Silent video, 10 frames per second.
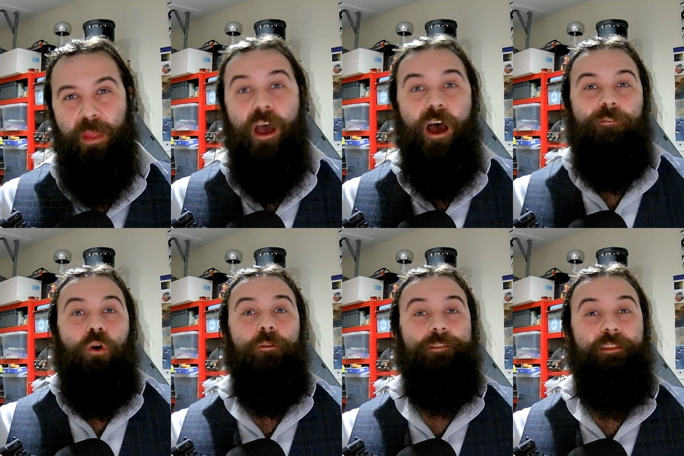Of
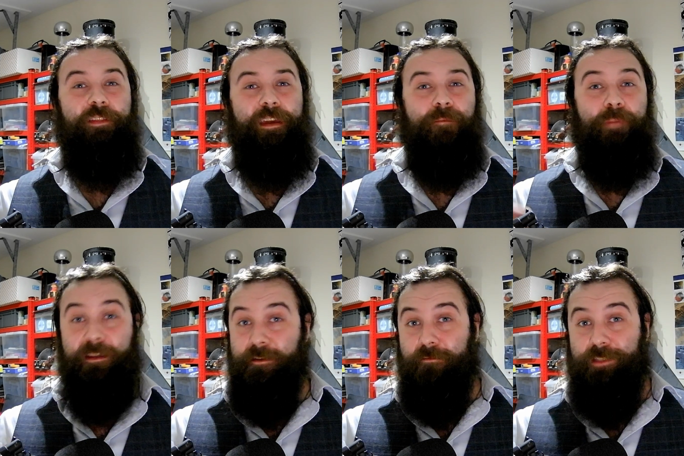course, the
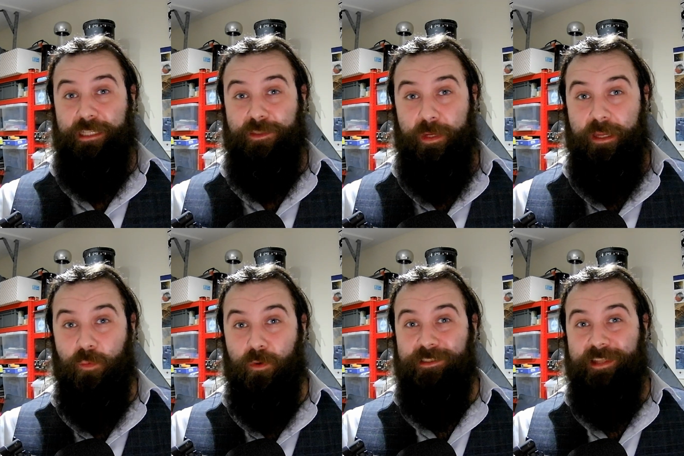big news this week
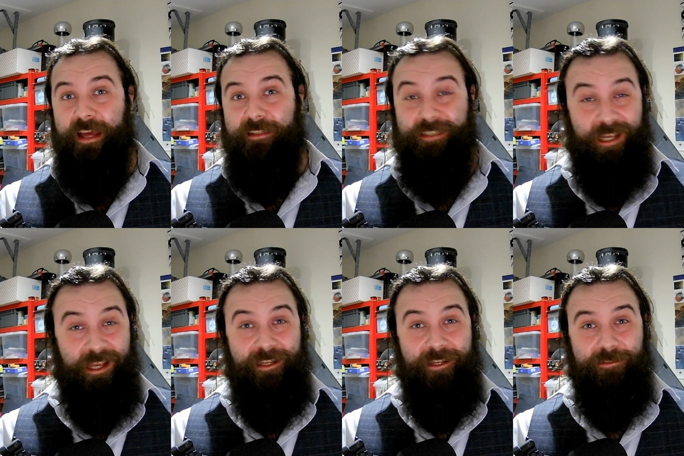was that
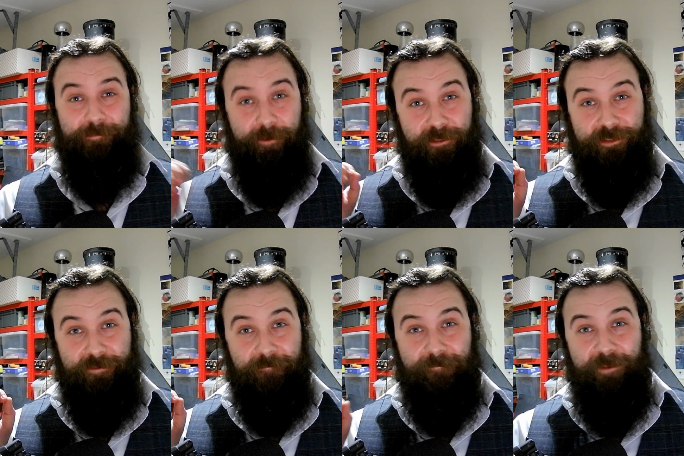Thalia's first
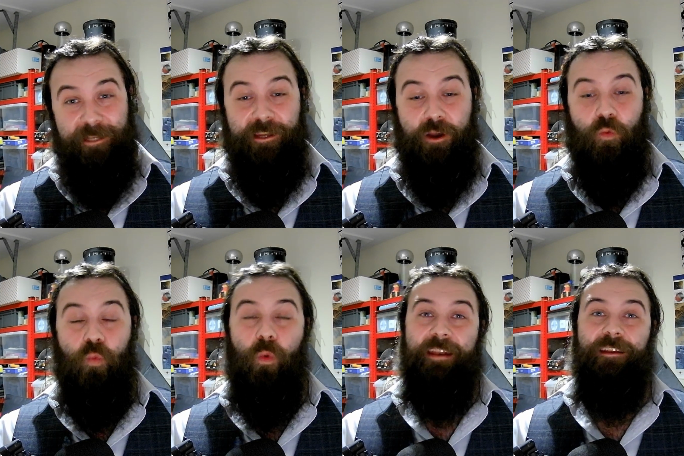video
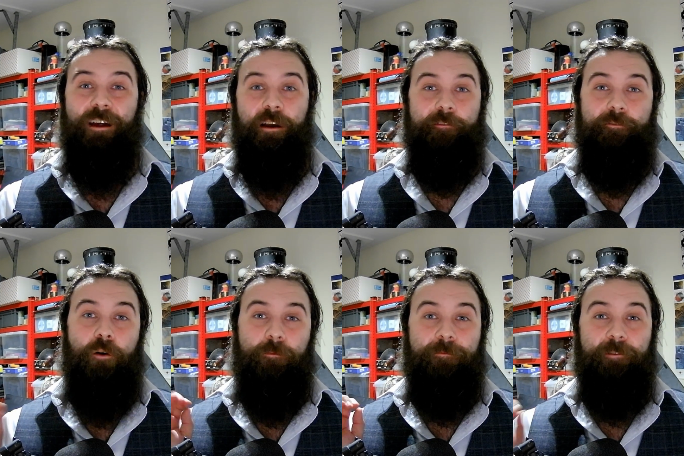went live
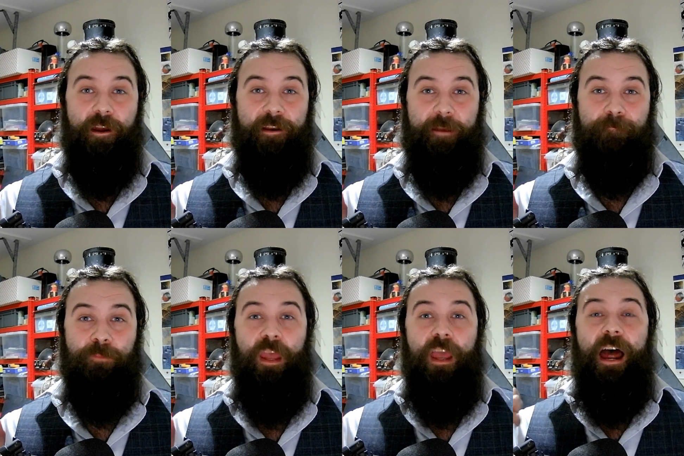on Friday.
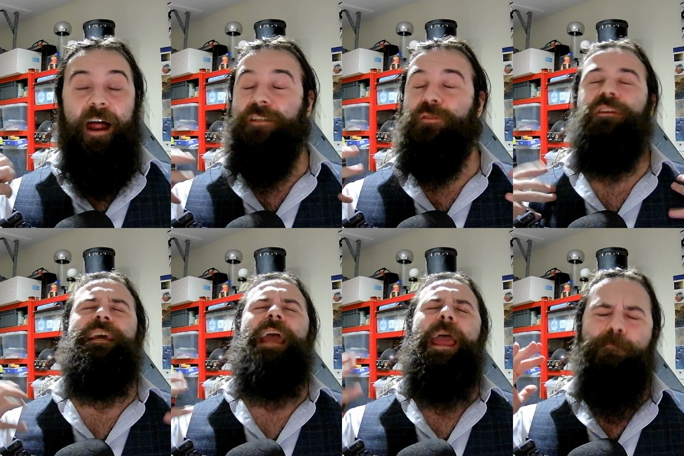I just want to
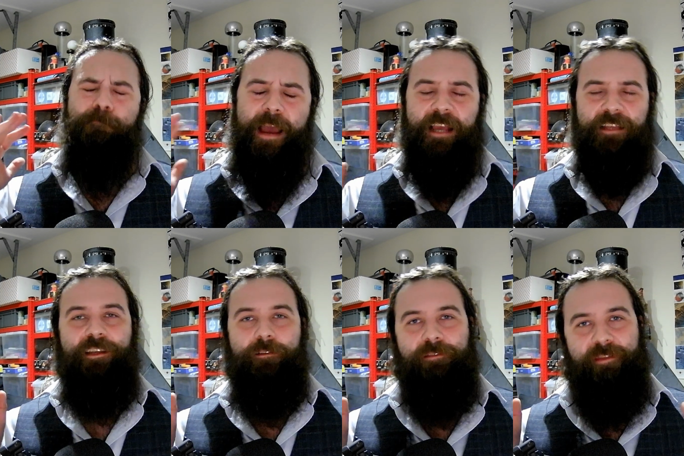say a
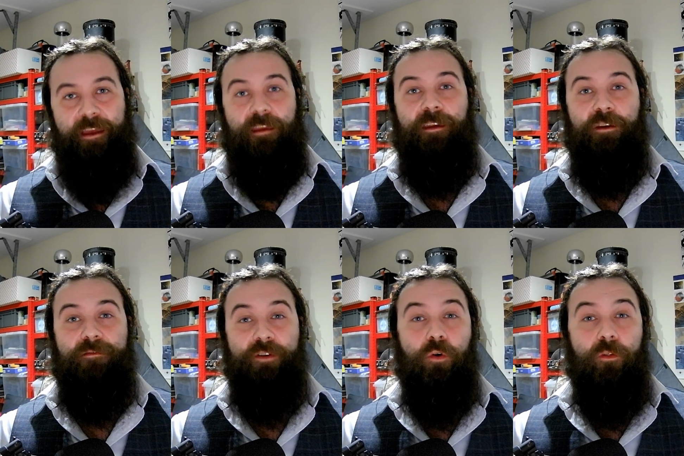massive thank you
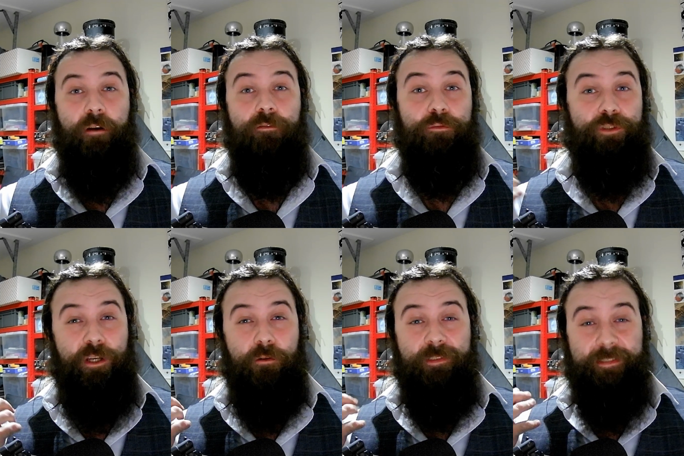to all those who
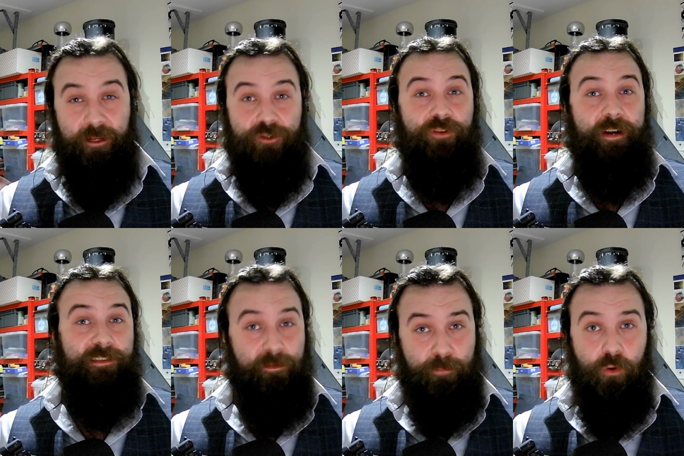showed such great
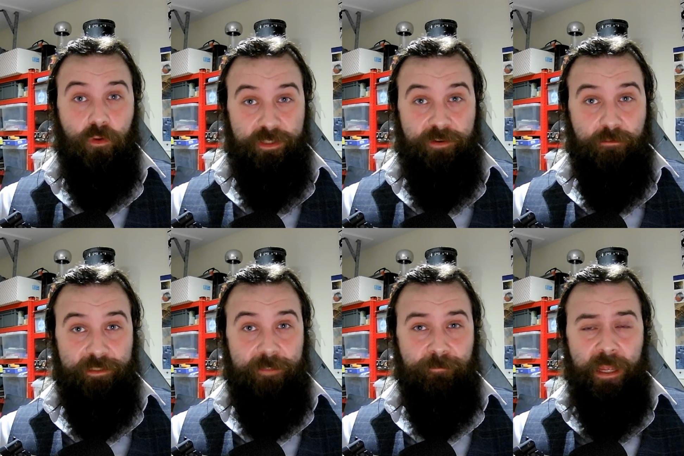support around
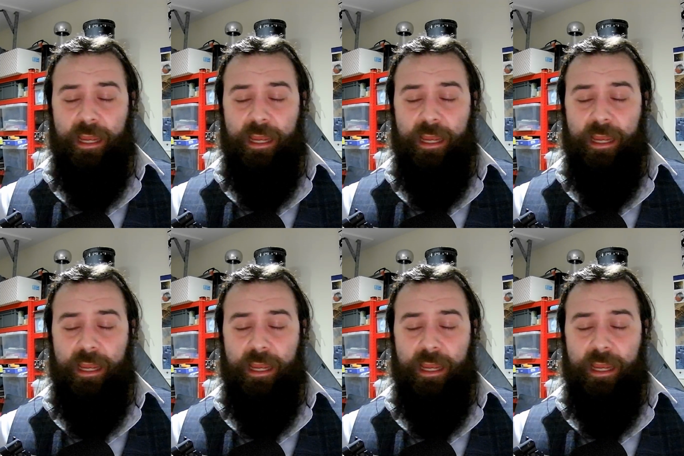it.